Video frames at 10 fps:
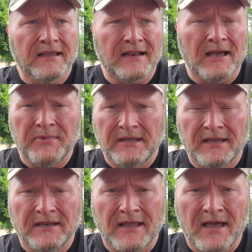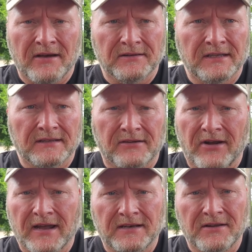And I've been getting out at the
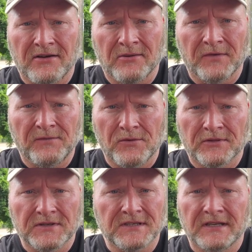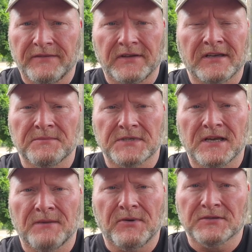crack of dawn before the sun even comes
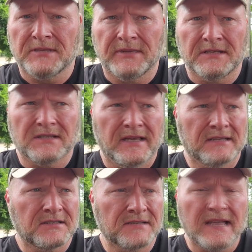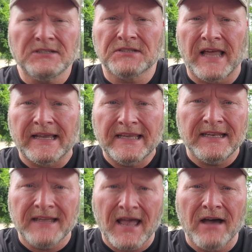up on some of these lakes, because I just like
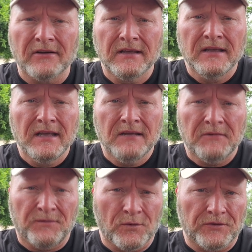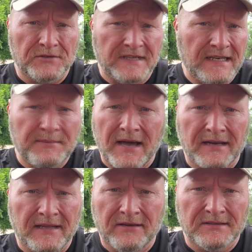getting out before there's
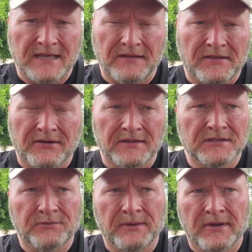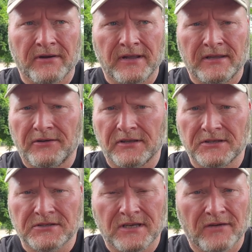anybody else out there in the swim area. You
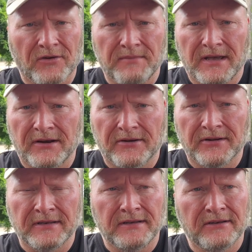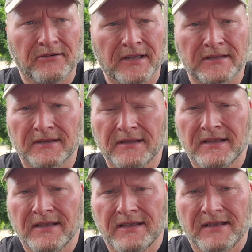can just cover it better and you don't have to
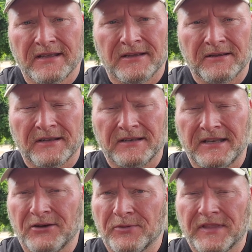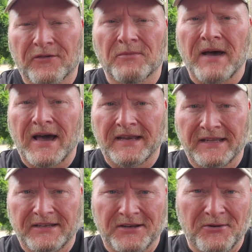deal with
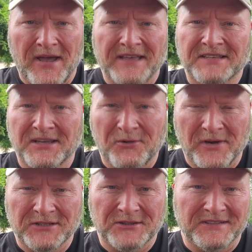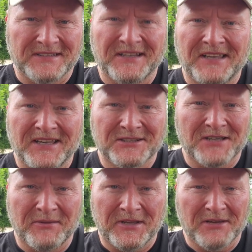everybody, you know, asking questions and the
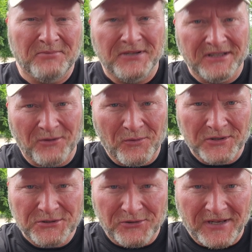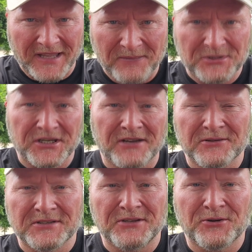kids coming up putting little oyster clam
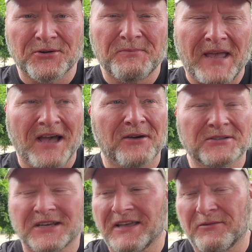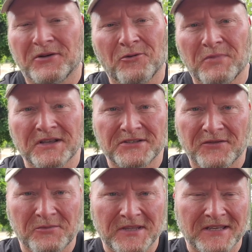shells in your pouch. I have a whole bunch
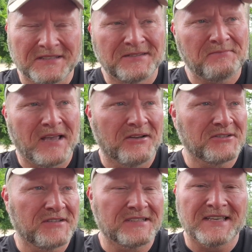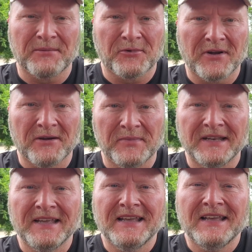of them in this pouch this time around, but